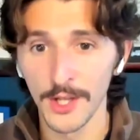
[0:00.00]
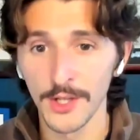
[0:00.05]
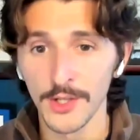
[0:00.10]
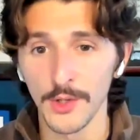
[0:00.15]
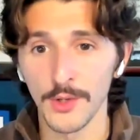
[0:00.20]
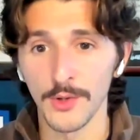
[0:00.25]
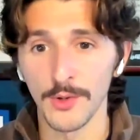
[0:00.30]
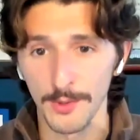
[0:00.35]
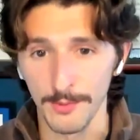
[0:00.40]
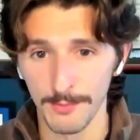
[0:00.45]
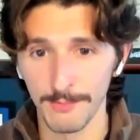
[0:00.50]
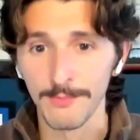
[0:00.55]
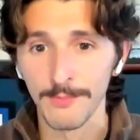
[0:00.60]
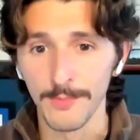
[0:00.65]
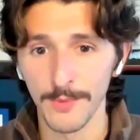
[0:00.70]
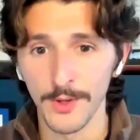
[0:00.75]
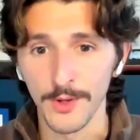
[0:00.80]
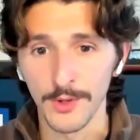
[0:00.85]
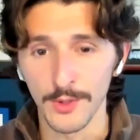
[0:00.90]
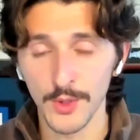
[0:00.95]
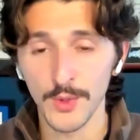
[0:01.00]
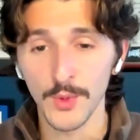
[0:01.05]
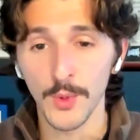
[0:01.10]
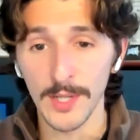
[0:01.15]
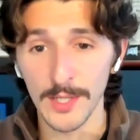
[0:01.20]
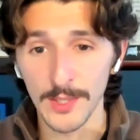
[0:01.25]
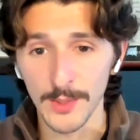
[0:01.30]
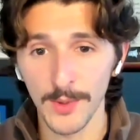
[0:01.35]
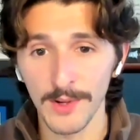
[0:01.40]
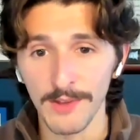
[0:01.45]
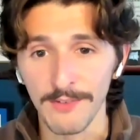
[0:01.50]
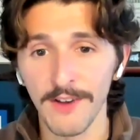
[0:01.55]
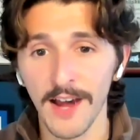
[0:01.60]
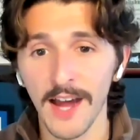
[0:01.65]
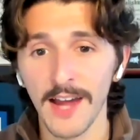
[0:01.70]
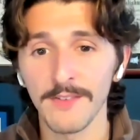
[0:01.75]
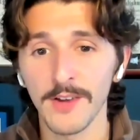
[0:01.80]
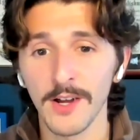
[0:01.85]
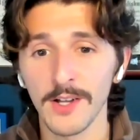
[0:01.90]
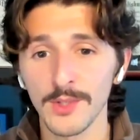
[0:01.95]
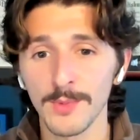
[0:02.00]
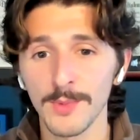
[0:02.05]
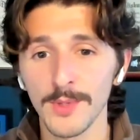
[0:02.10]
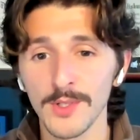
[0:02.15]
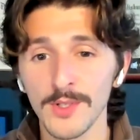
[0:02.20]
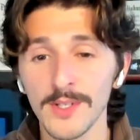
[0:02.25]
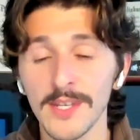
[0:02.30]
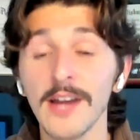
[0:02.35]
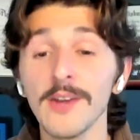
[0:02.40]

do your 2025 contribution.